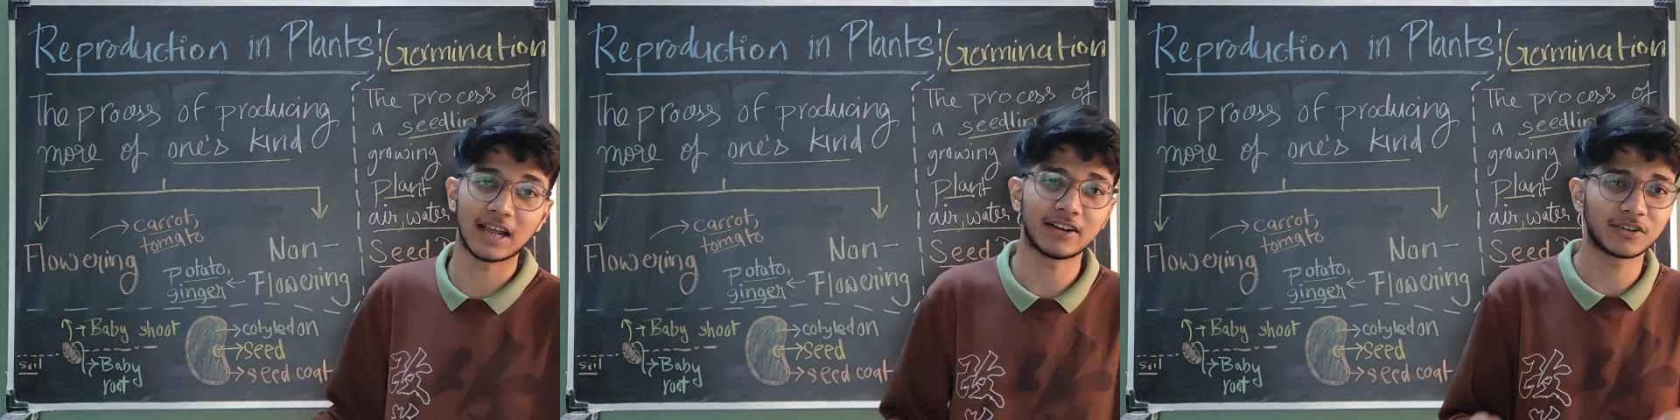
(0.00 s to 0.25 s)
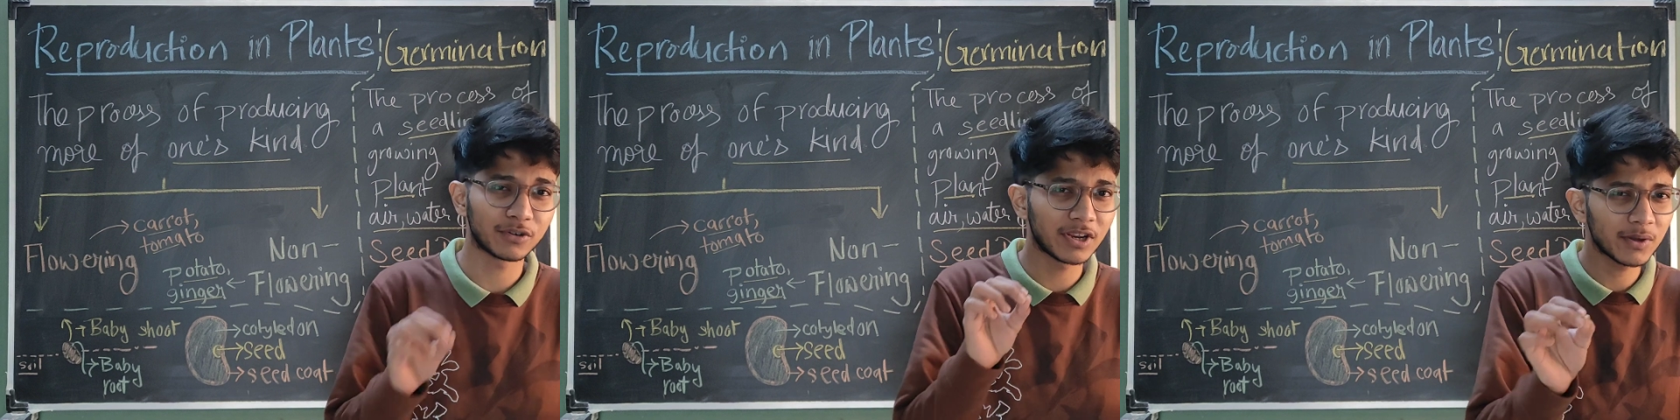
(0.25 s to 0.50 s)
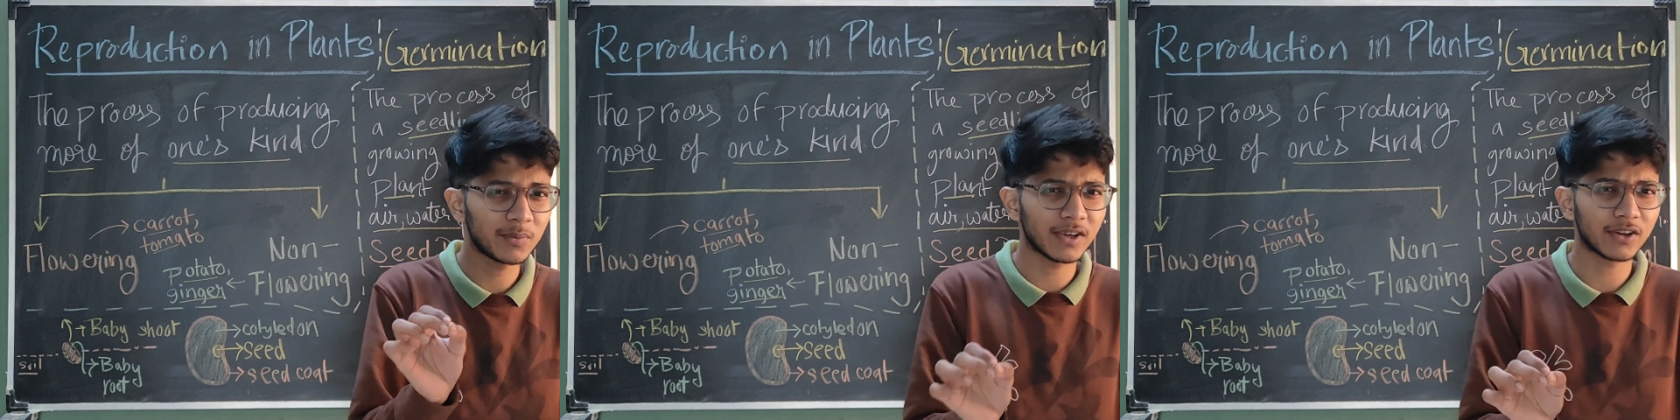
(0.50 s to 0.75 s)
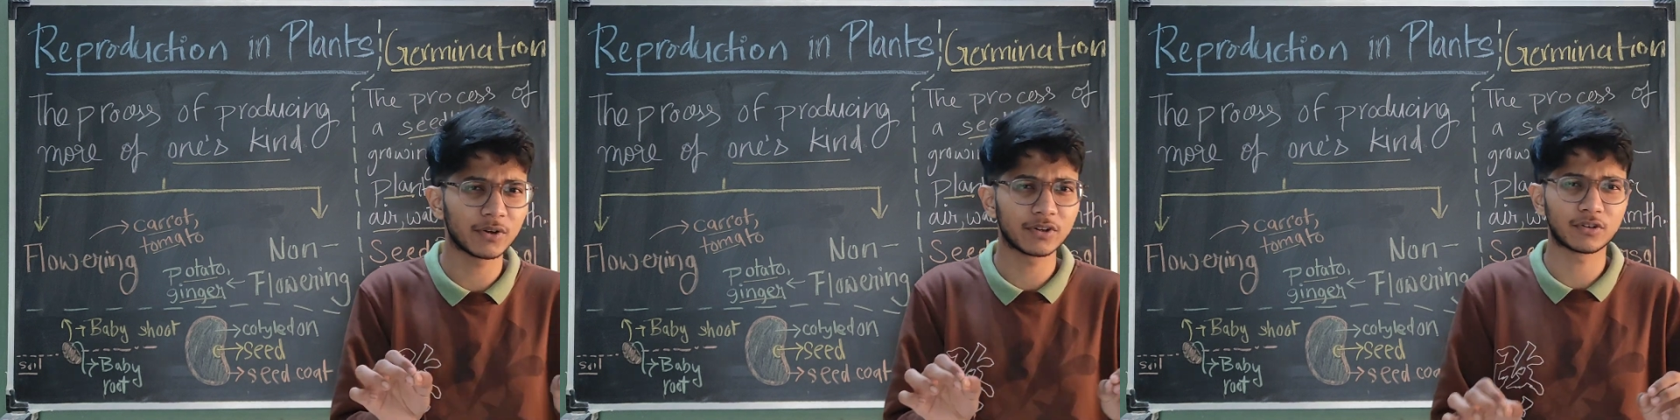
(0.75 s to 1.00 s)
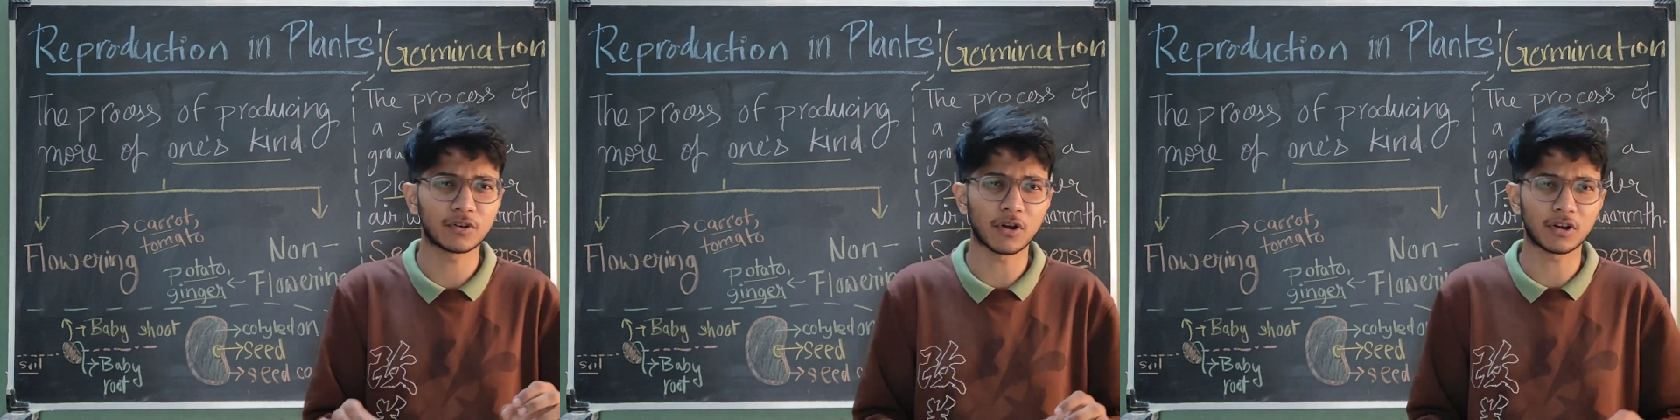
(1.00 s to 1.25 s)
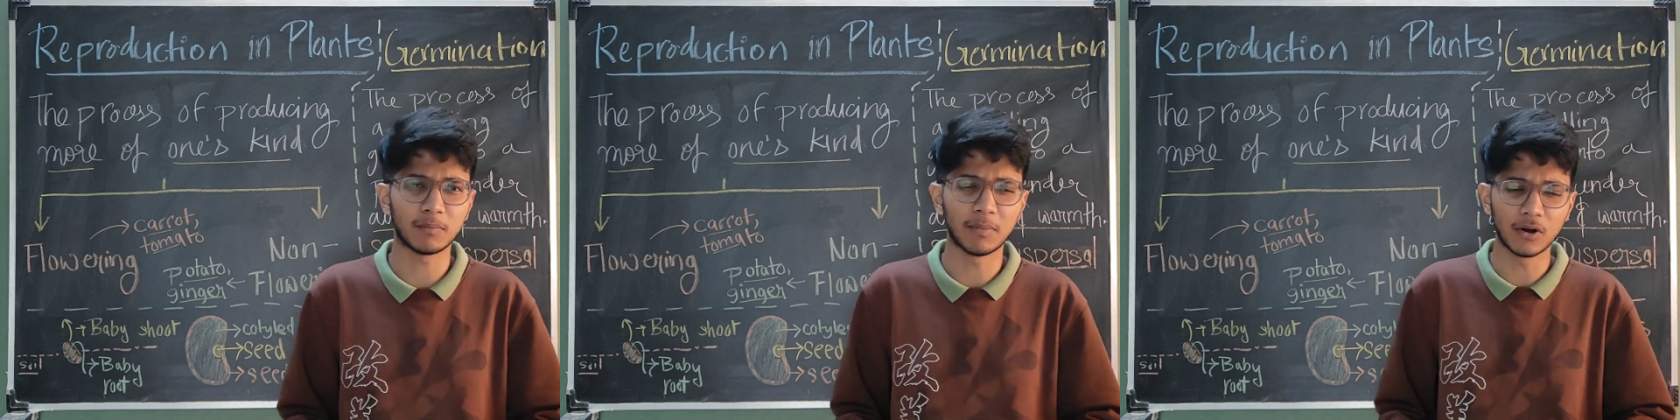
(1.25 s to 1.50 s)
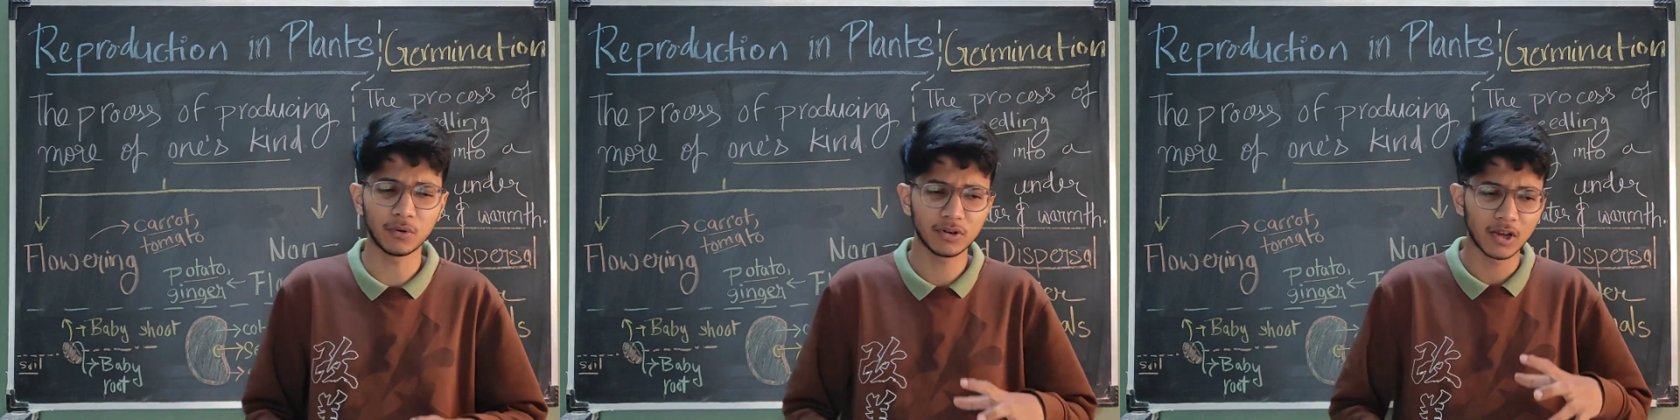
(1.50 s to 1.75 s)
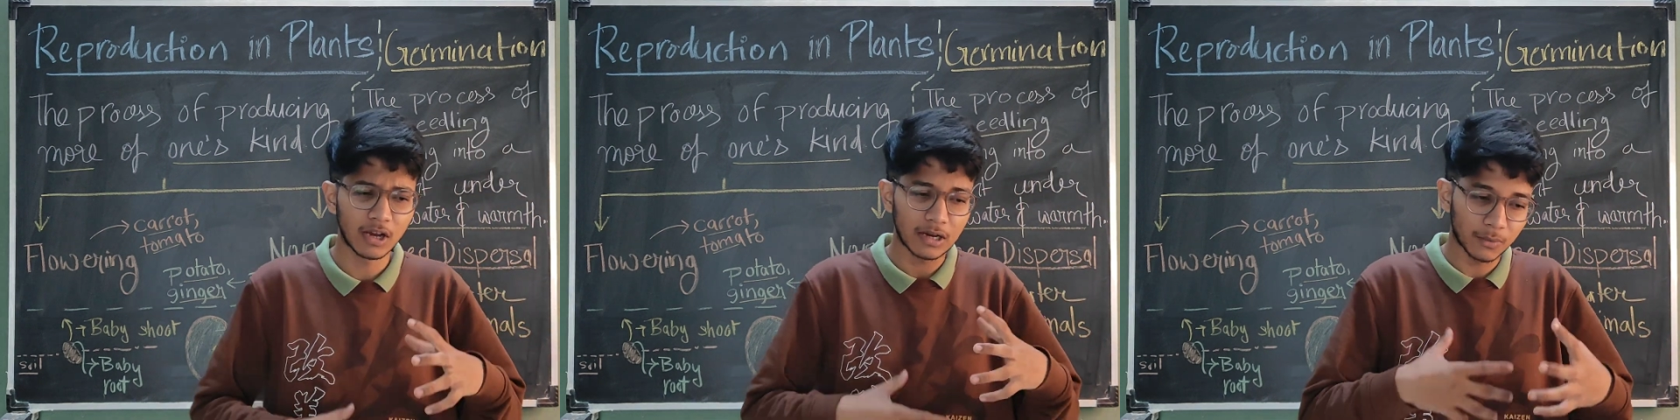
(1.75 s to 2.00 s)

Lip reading: and today we are going to talk about